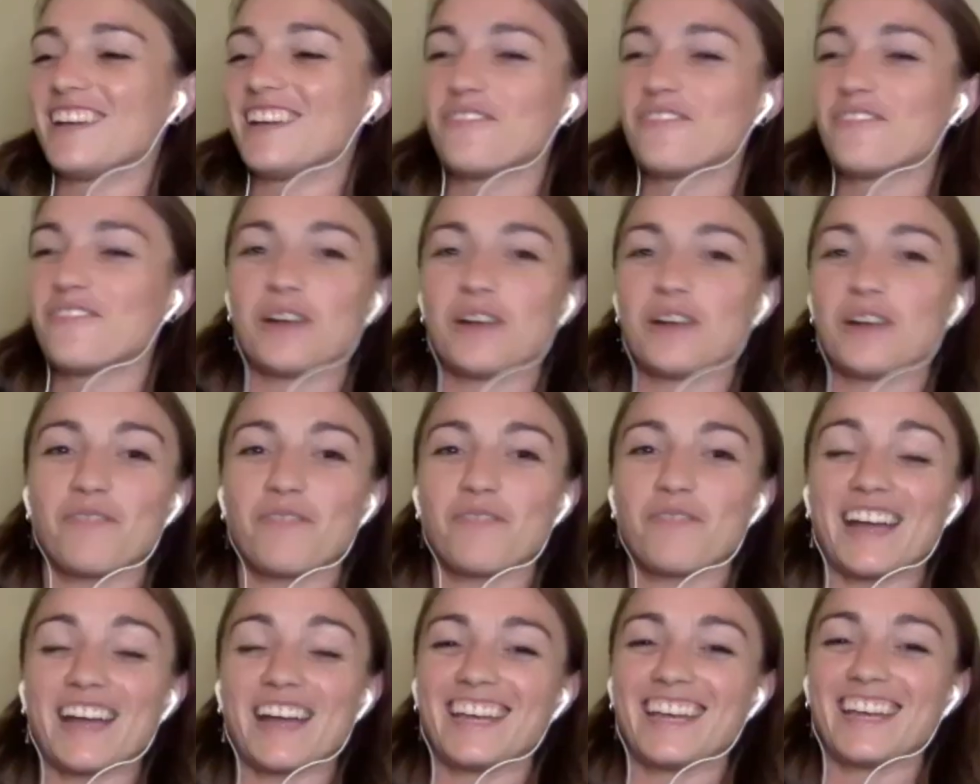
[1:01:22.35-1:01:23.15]
what if
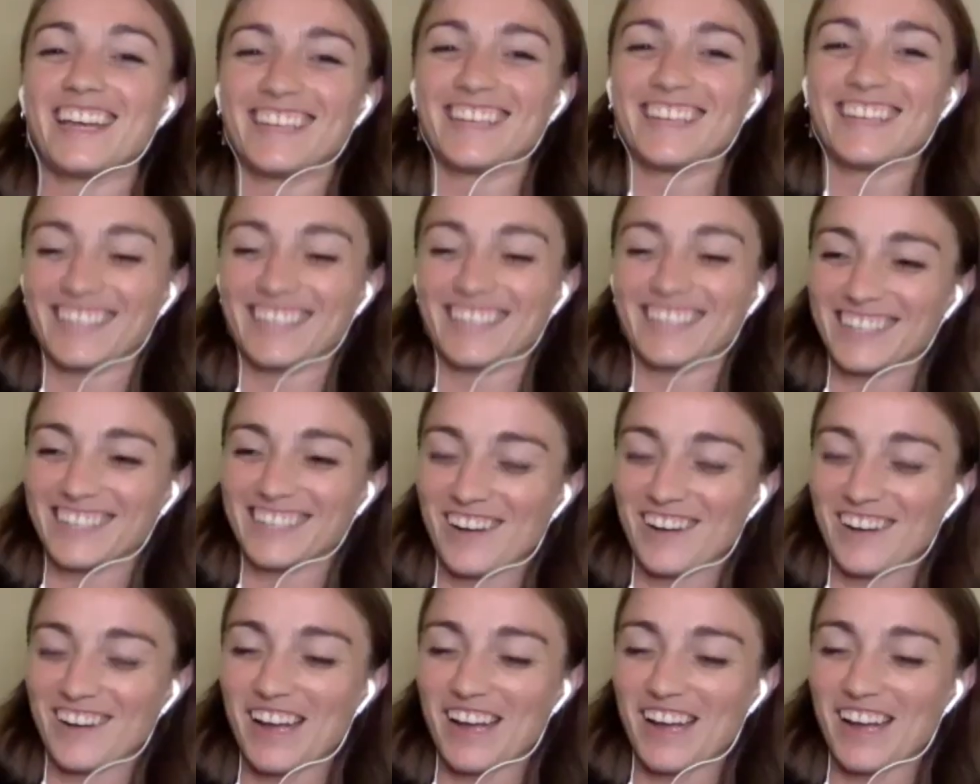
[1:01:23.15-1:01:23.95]
I, you
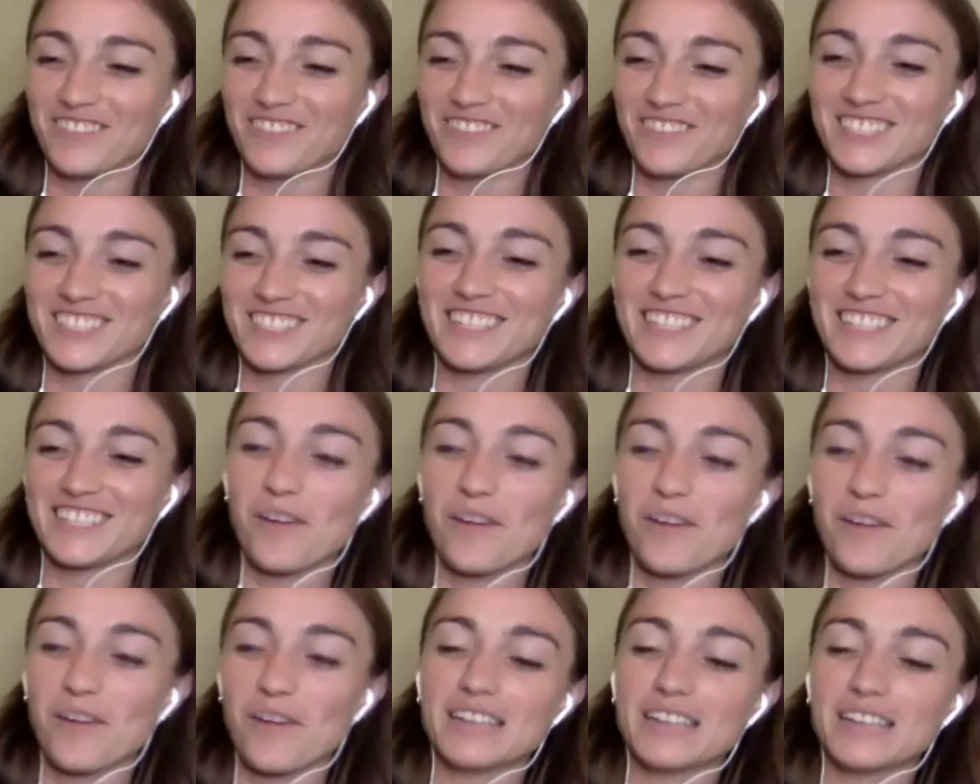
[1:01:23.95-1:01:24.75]
know, have to
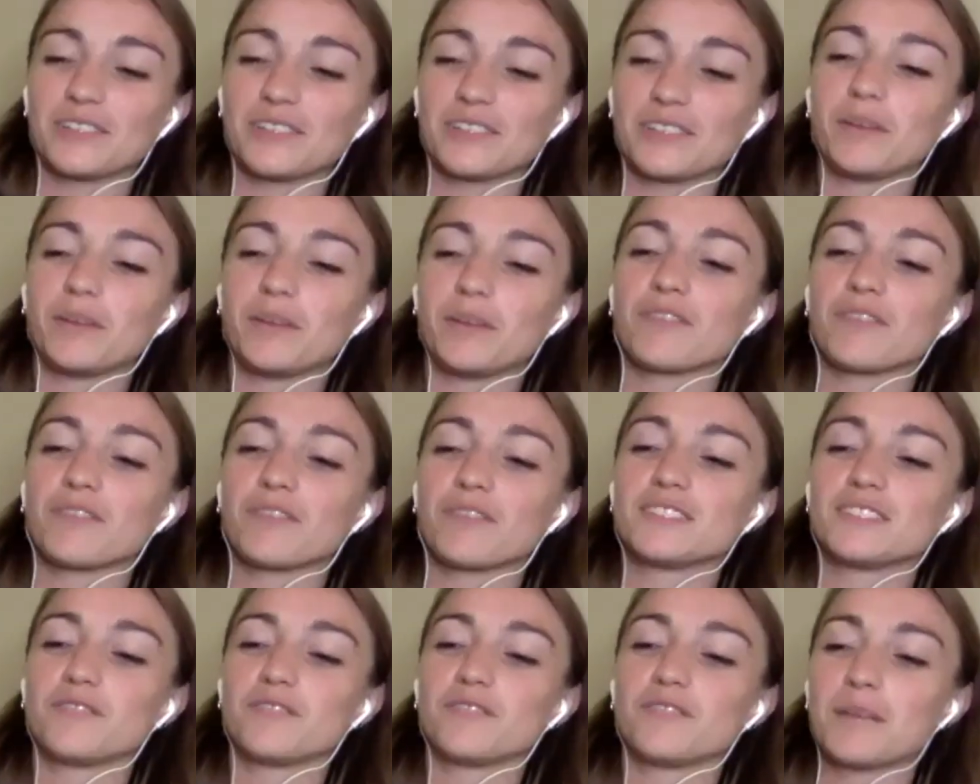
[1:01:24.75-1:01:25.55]
go back to all my
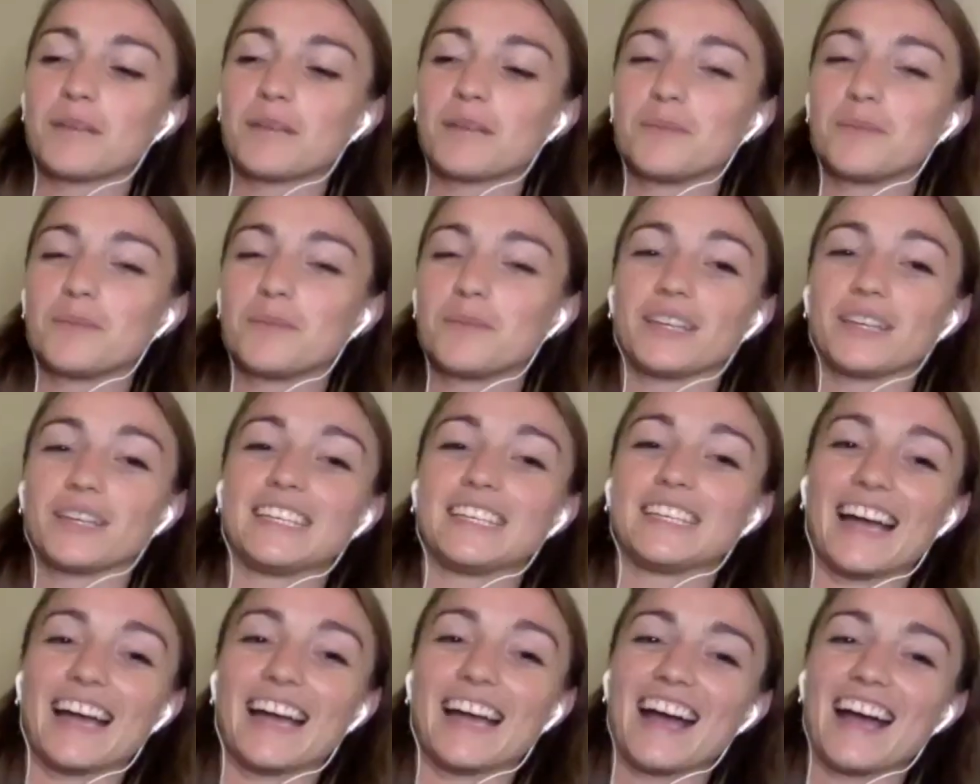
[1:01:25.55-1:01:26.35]
friends and family and be like,
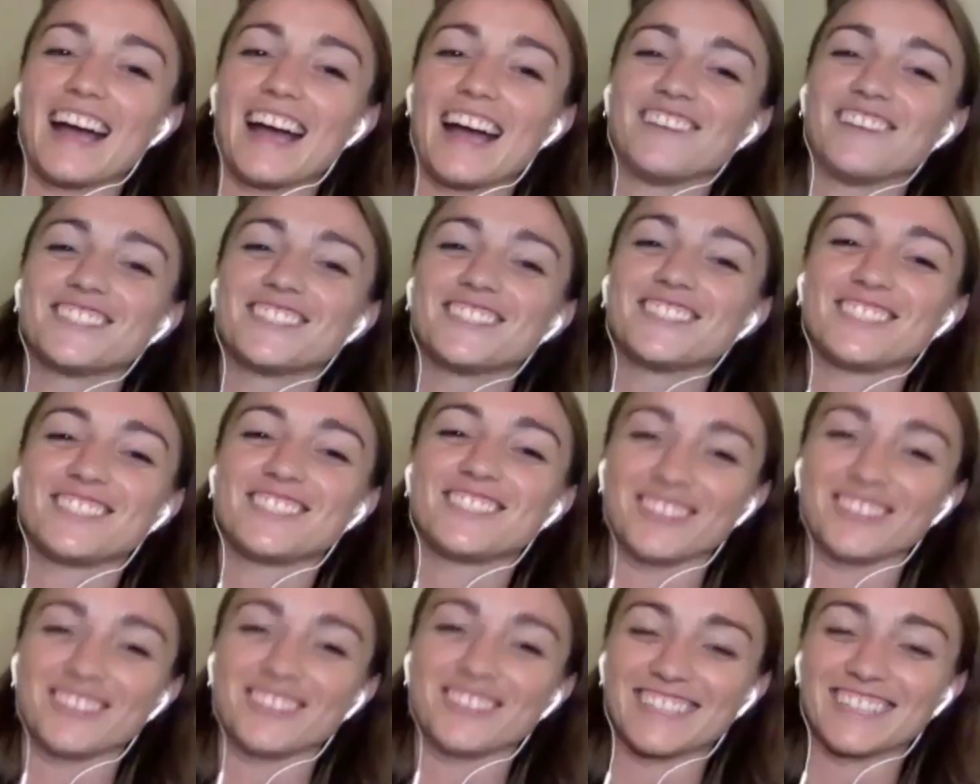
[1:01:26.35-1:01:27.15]
nah, I was just
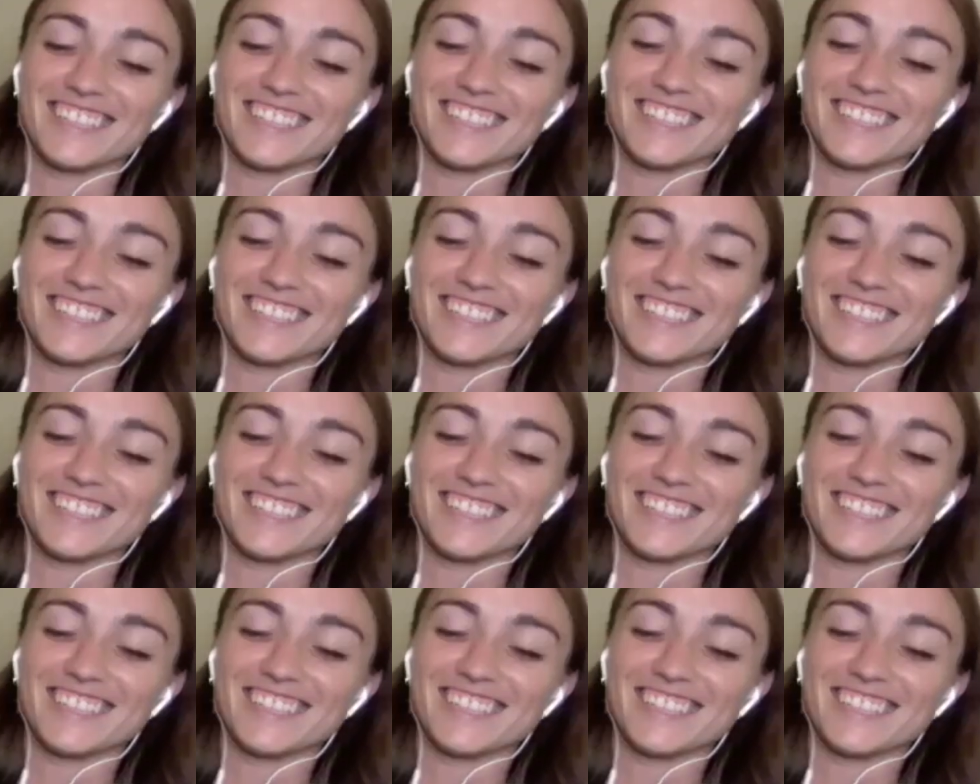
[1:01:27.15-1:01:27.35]
joking.